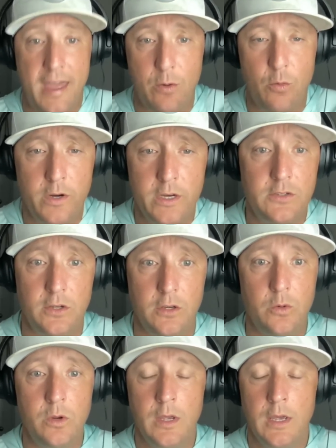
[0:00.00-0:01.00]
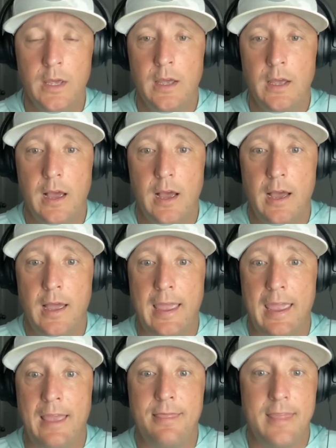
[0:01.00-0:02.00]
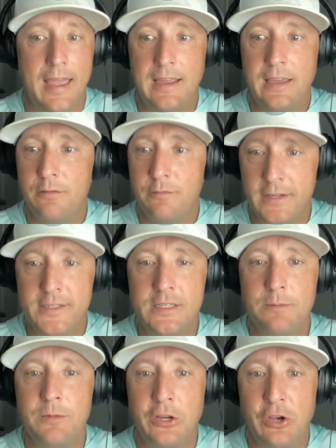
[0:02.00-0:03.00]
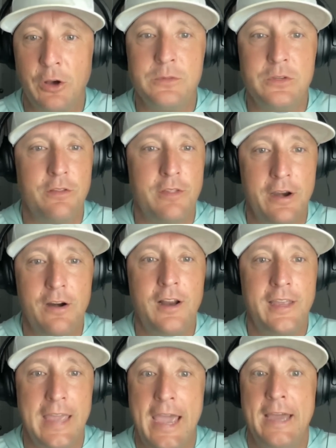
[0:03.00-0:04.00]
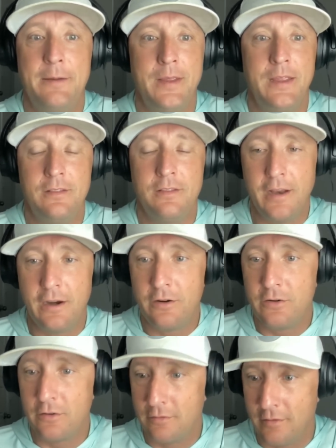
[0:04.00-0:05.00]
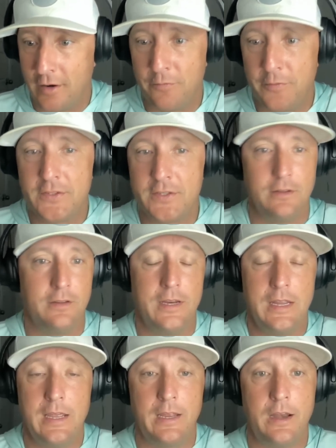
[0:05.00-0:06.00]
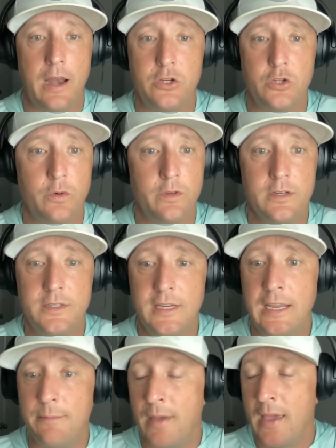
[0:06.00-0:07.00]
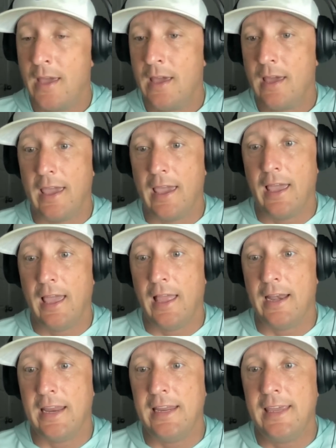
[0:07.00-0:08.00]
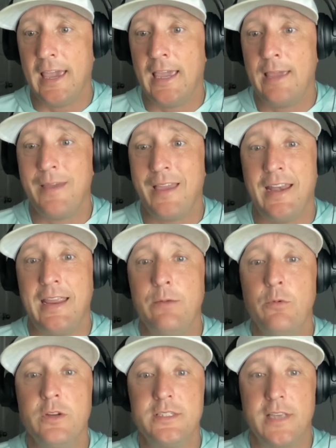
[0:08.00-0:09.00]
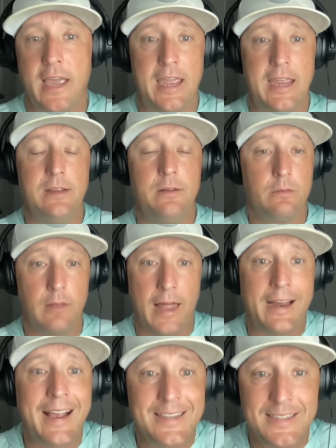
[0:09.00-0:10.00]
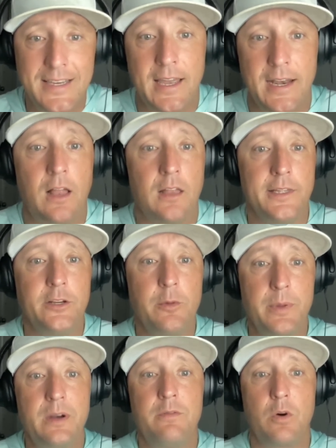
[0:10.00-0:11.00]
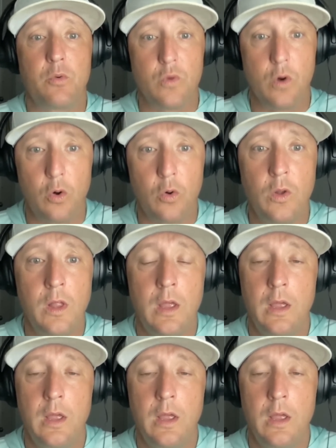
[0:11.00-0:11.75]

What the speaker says: they want to do. and they convinced him to come to their academy, their facility, and join their team. And he came, and he was like I said, a little bit of a role